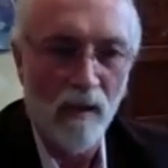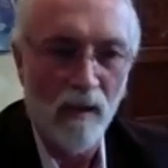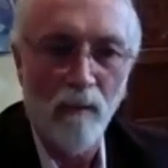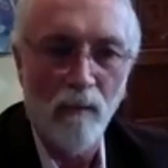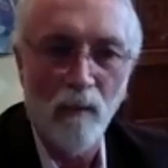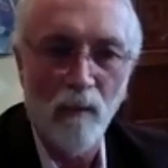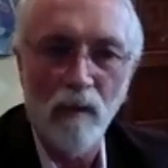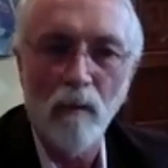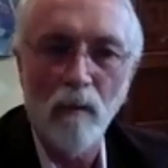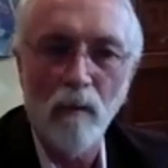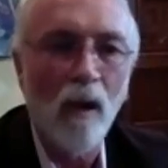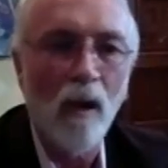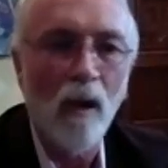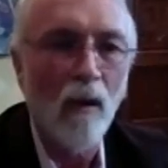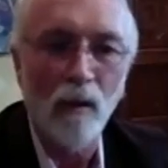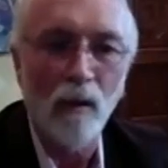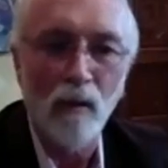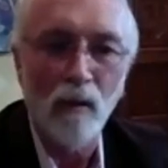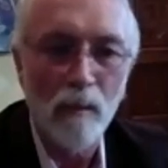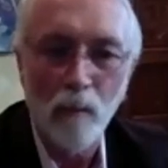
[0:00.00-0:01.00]
We all
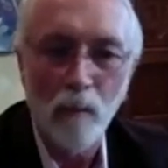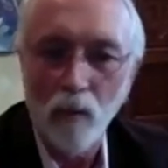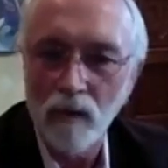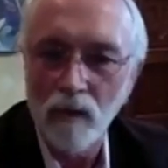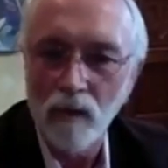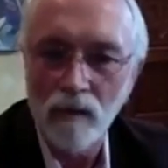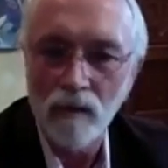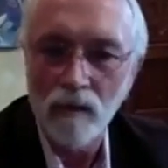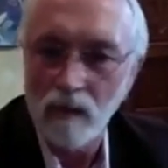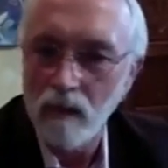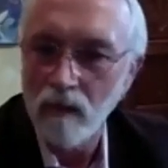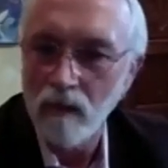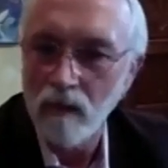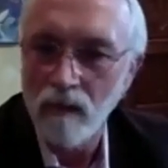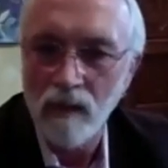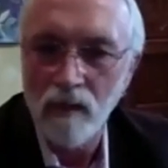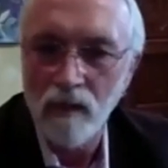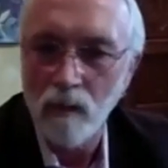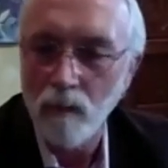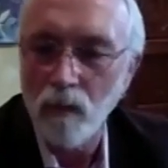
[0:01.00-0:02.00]
agree that border security
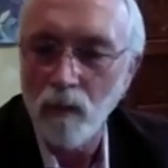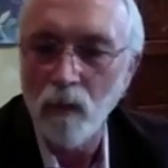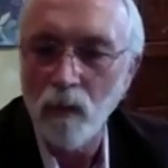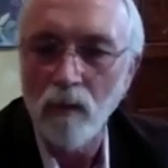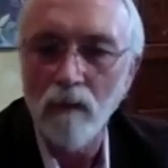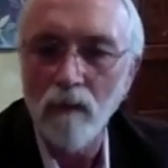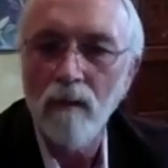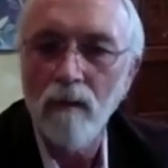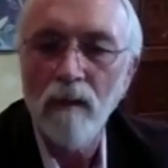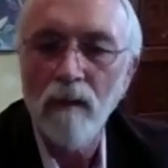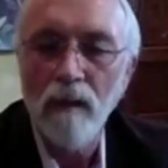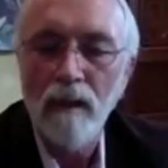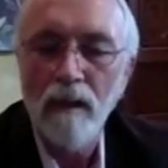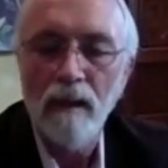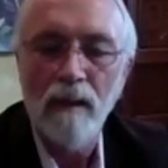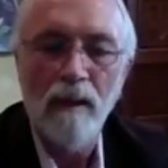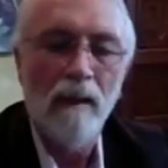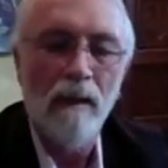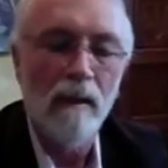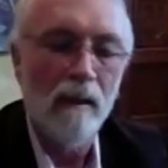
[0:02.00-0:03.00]
is important.
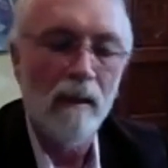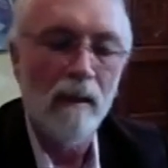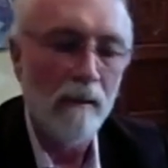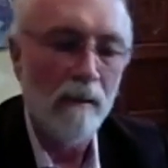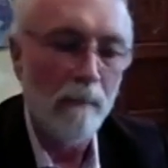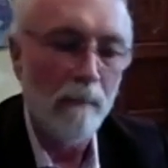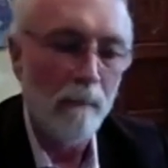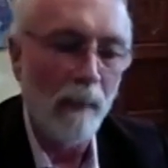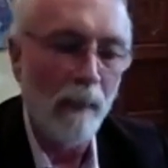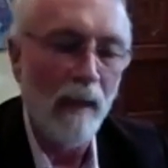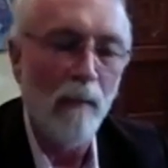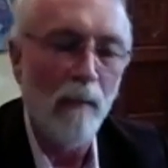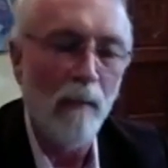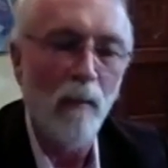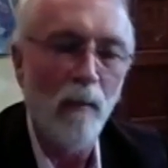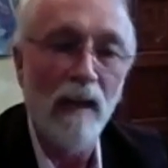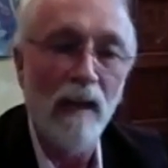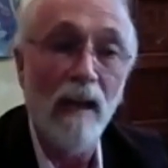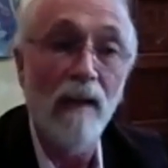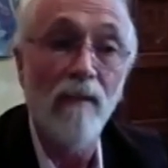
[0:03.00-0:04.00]
And we
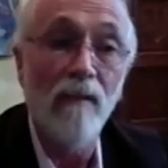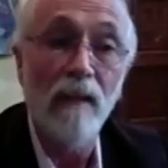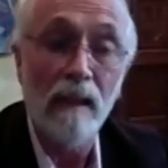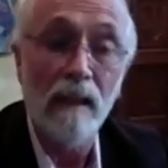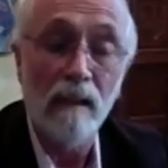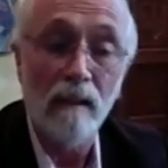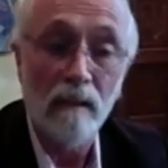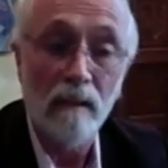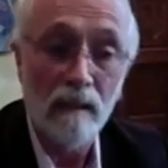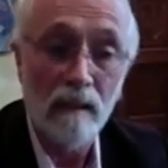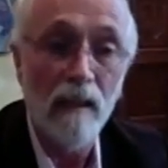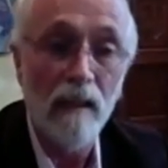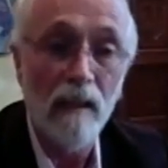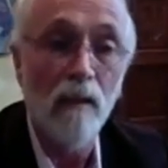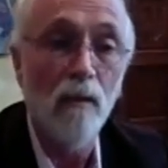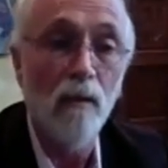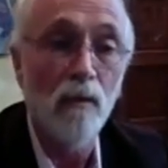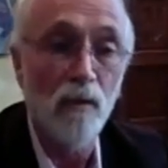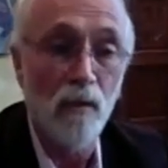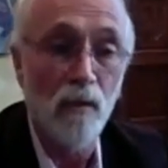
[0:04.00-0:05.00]
have a
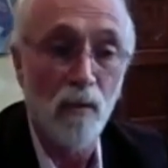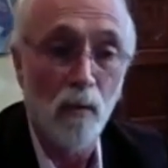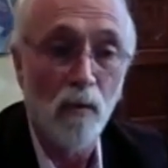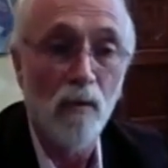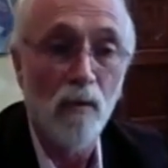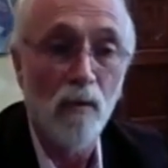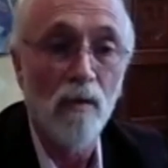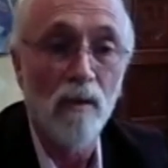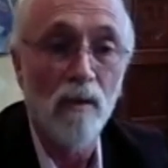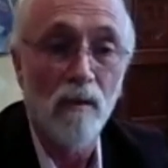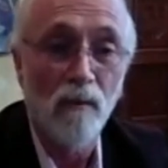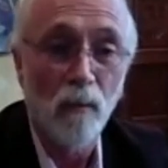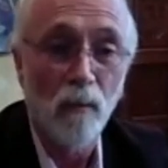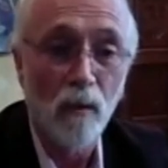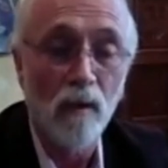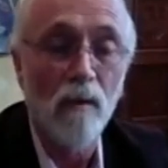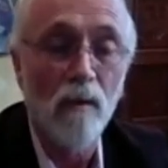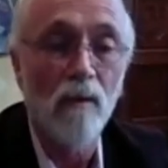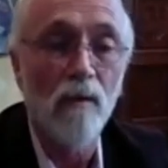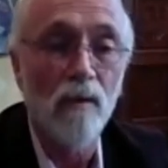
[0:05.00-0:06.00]
legal source of
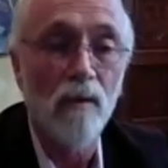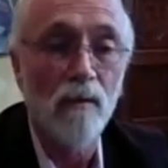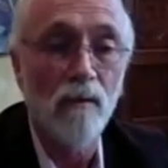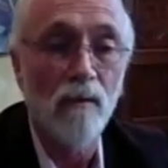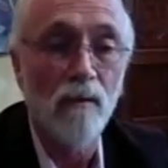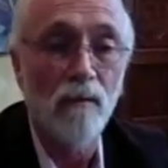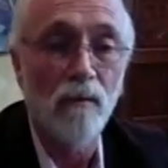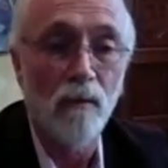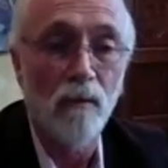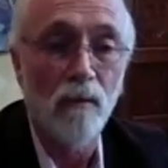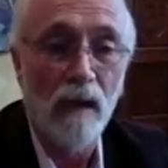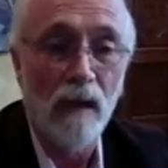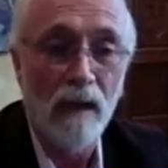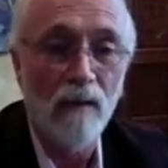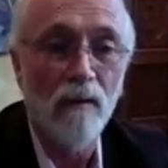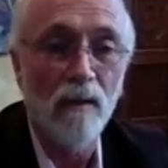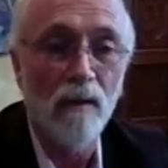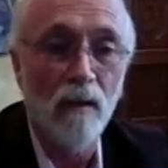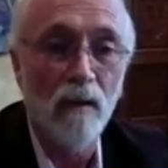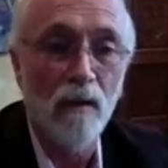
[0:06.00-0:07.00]
workers for
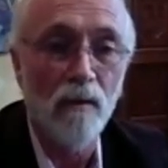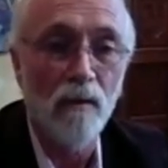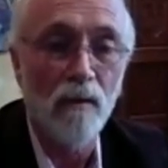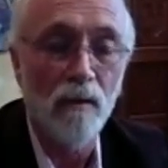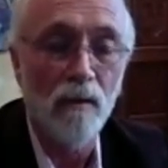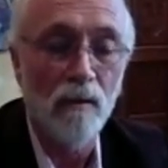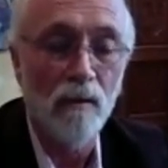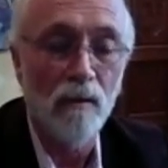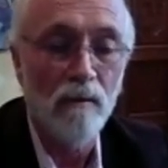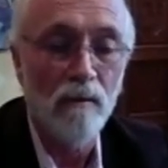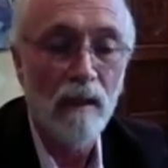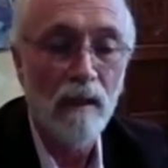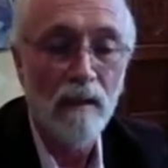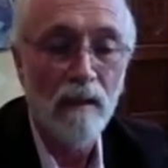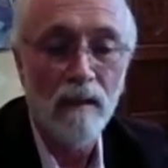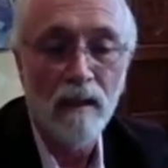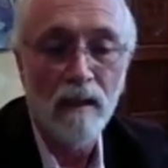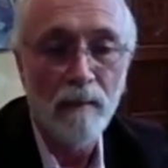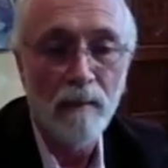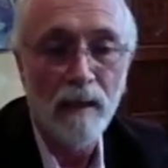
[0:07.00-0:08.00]
agriculture,
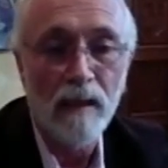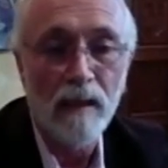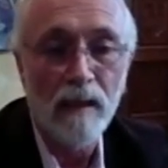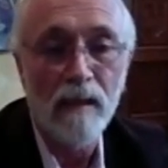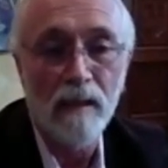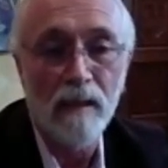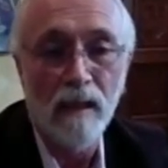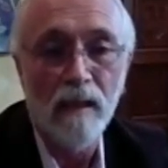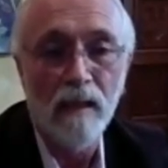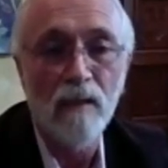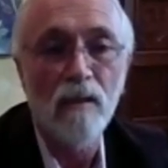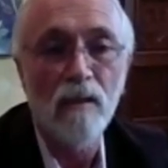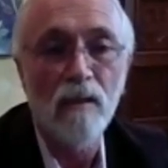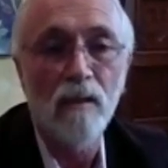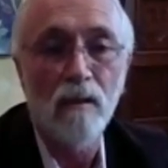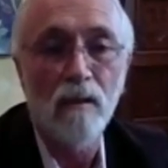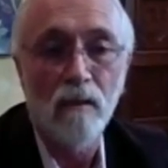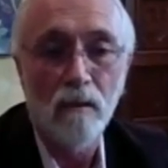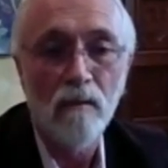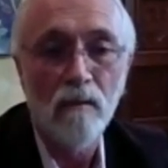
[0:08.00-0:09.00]
then it makes sense
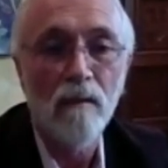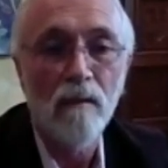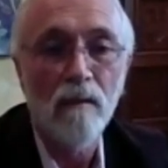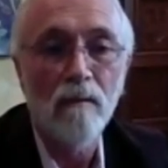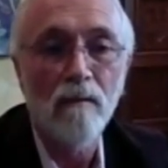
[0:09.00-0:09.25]
to